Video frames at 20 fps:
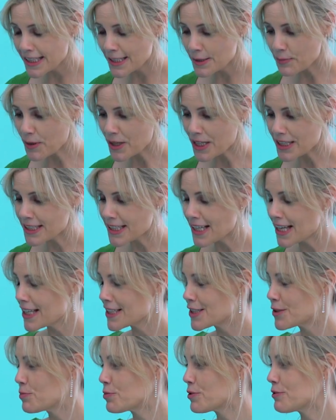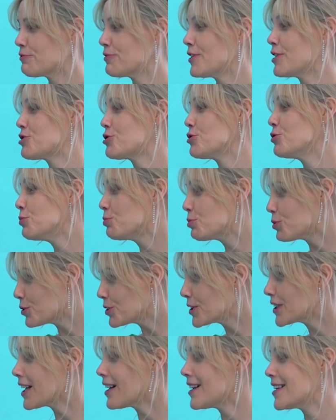Spicer, as a professional
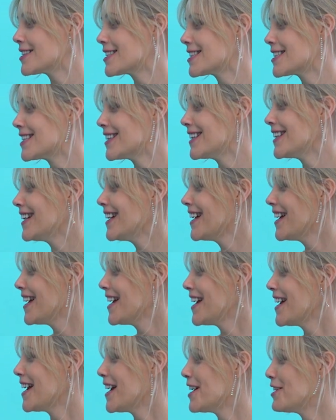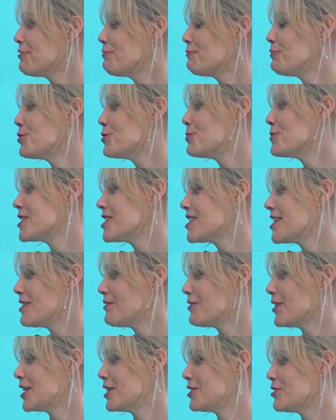broadcaster and a former
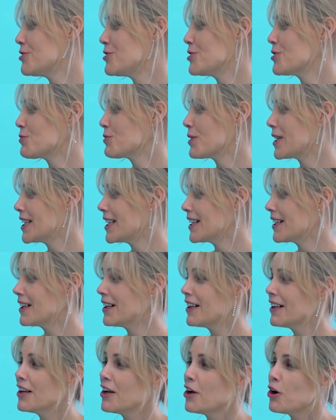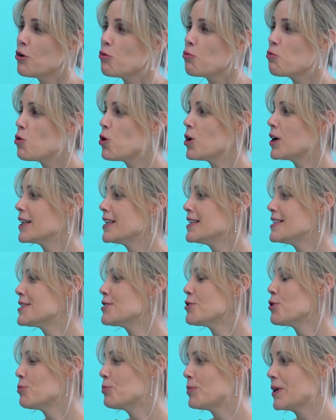TV newsreader, what
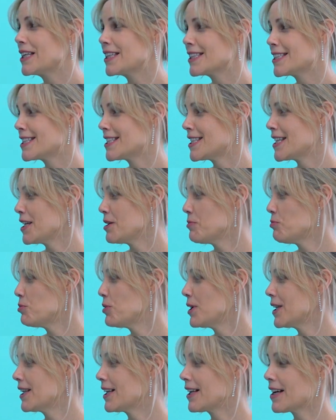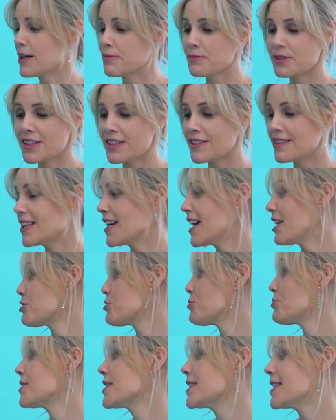is your biggest tip when it comes to the
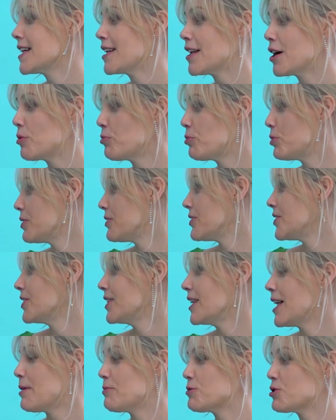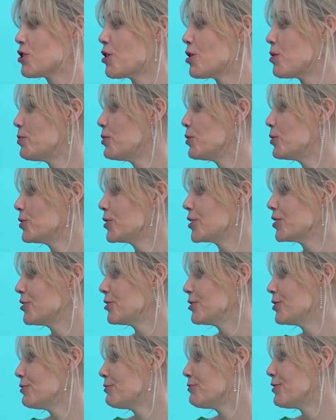actual setup with your laptop or
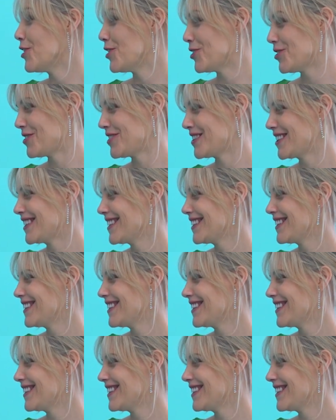your phone?